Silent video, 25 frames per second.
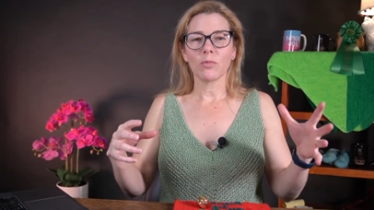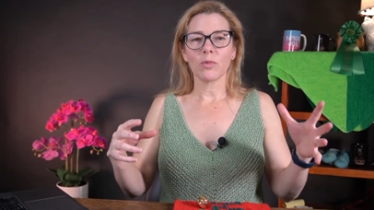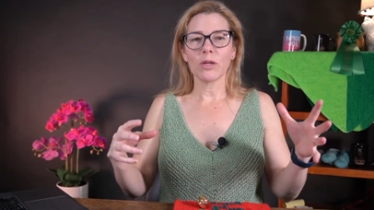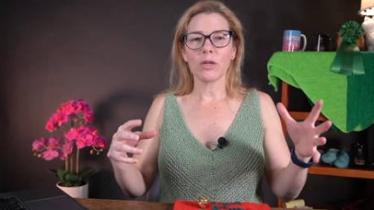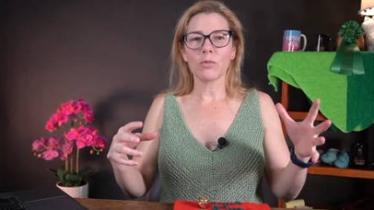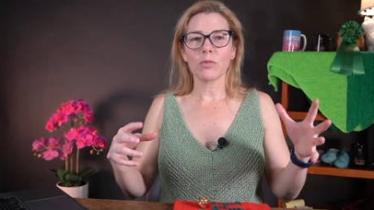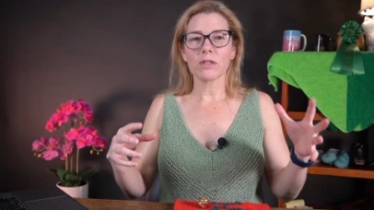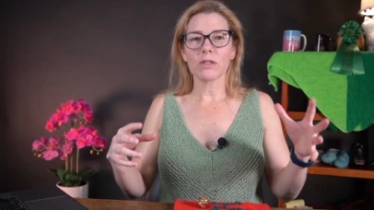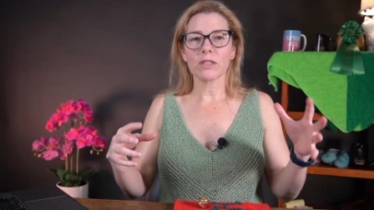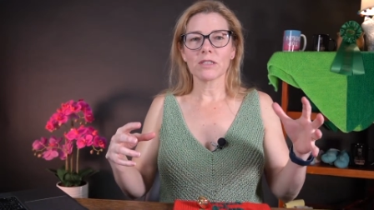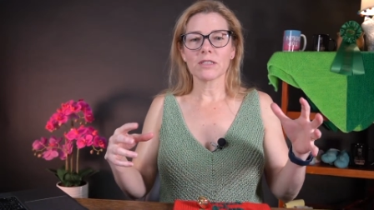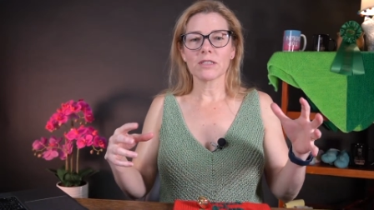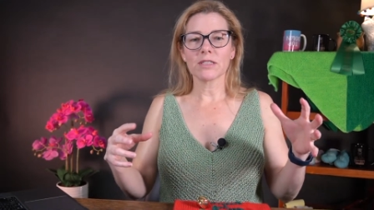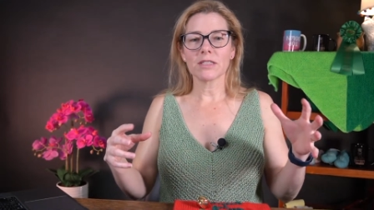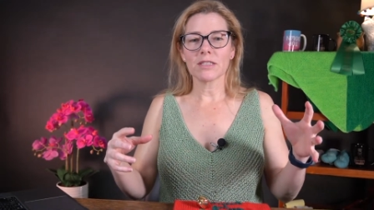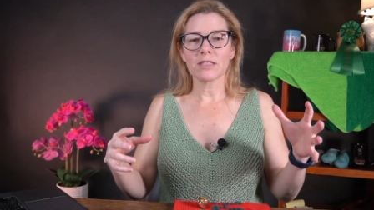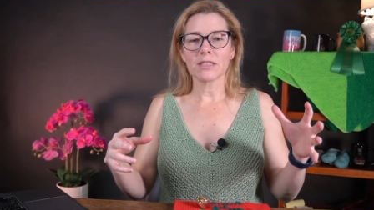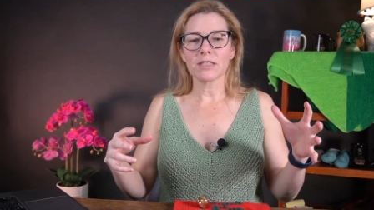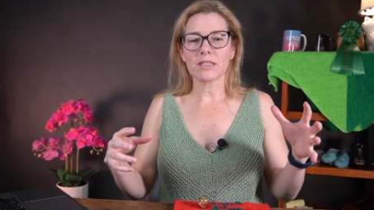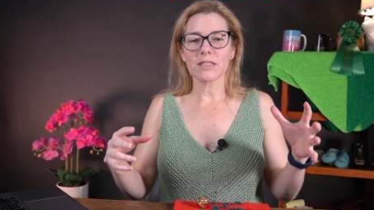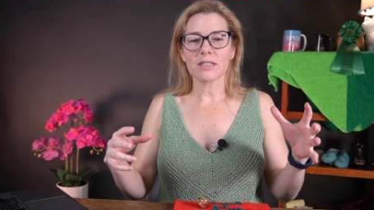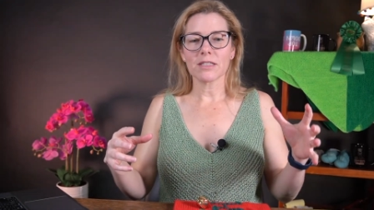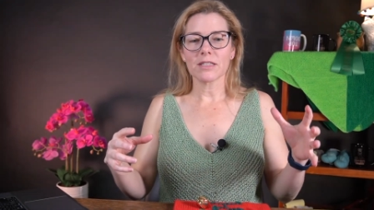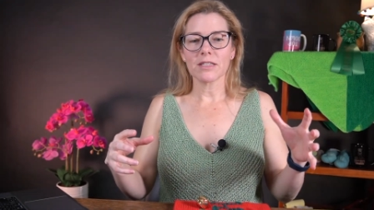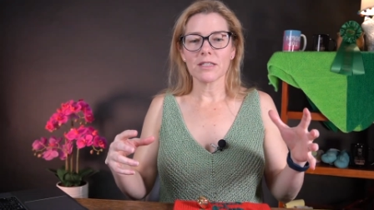would
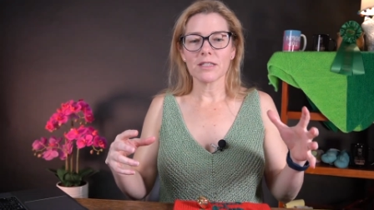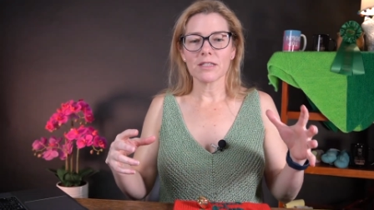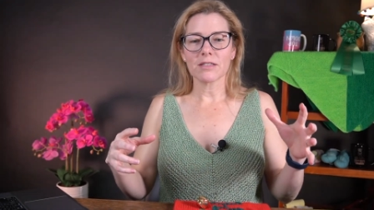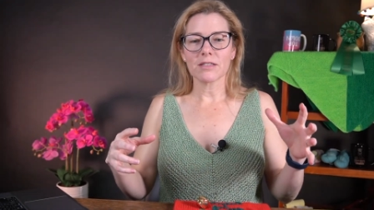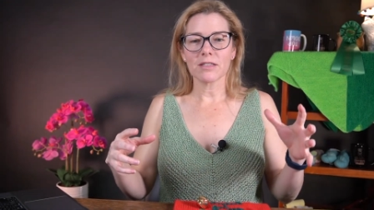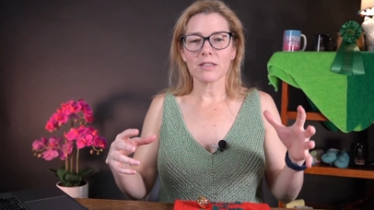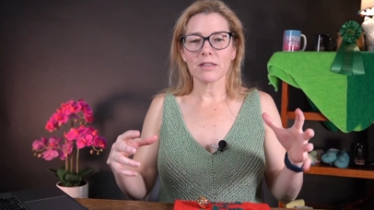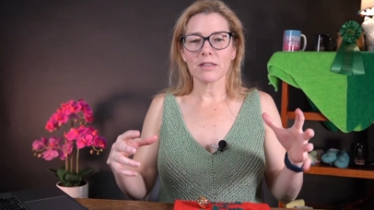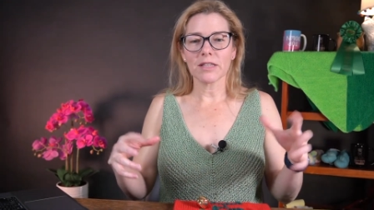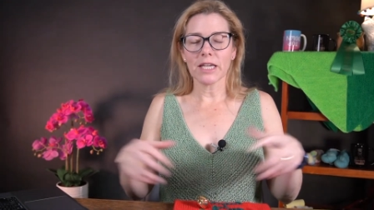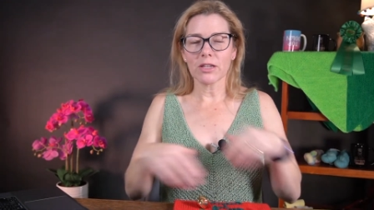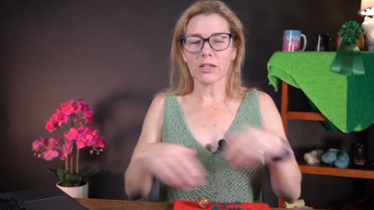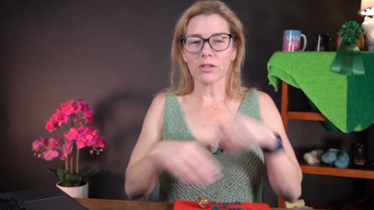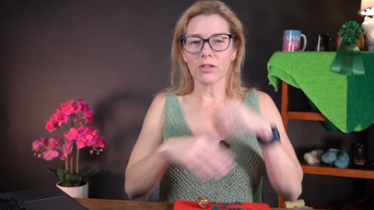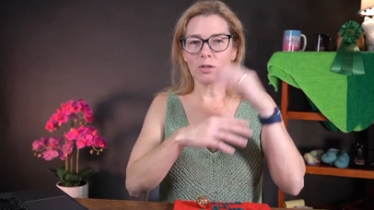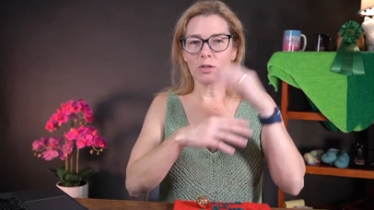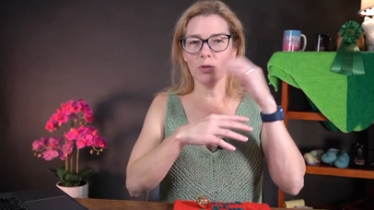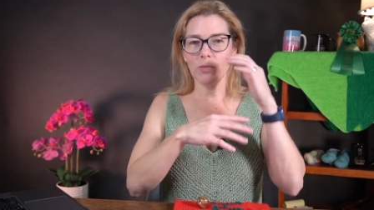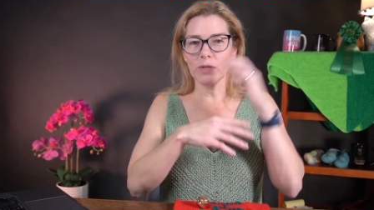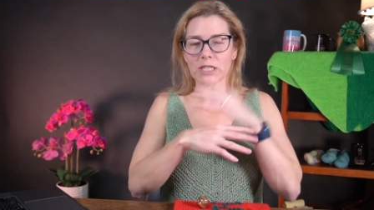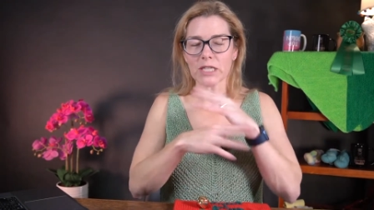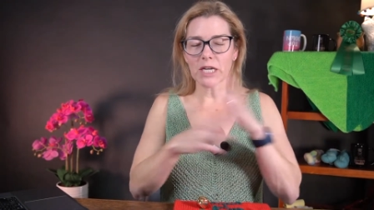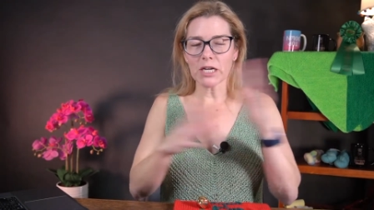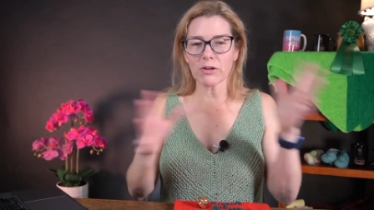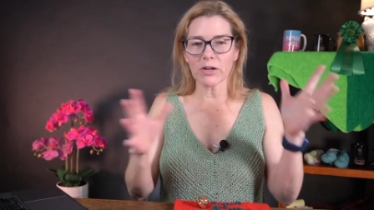like, you know,
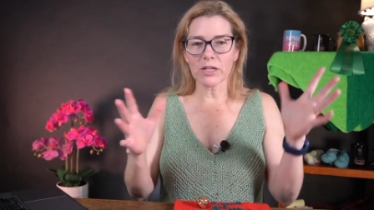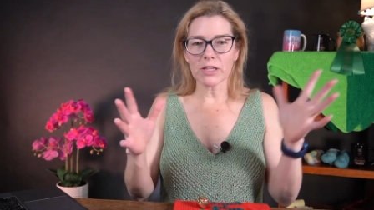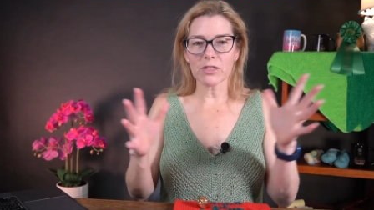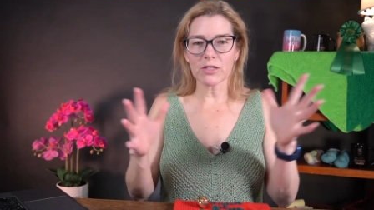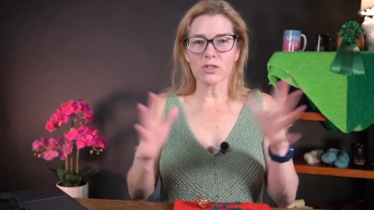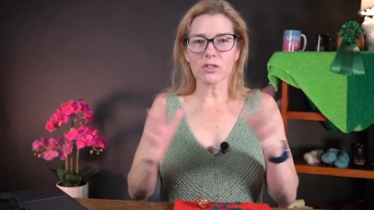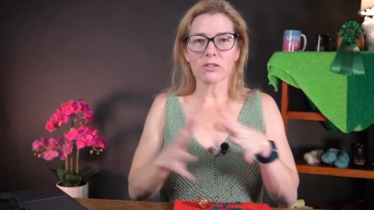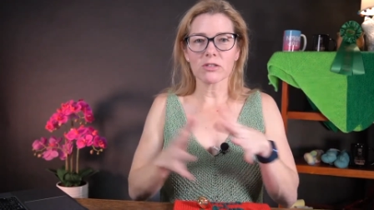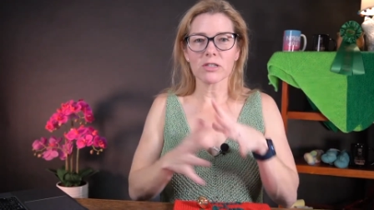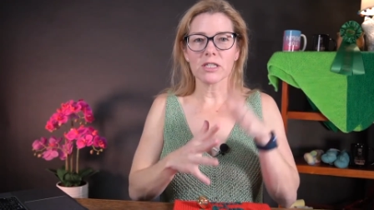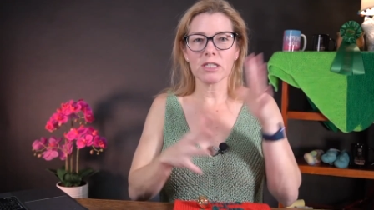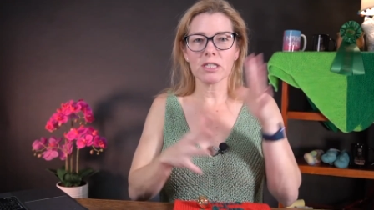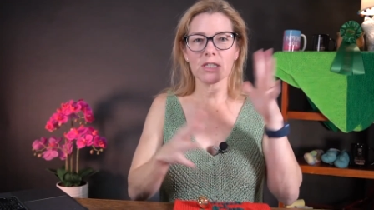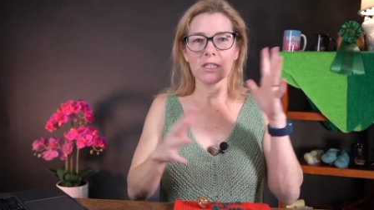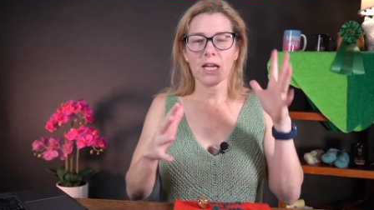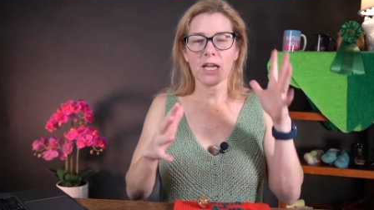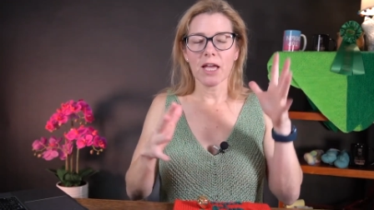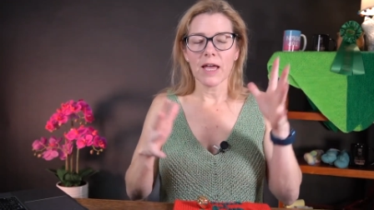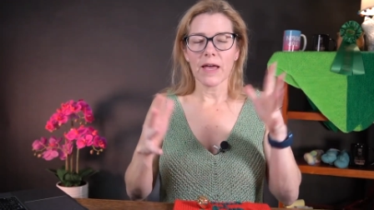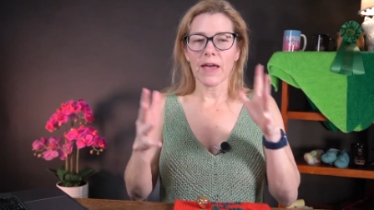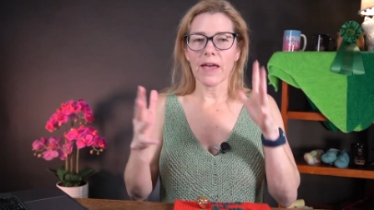we decorate the tree,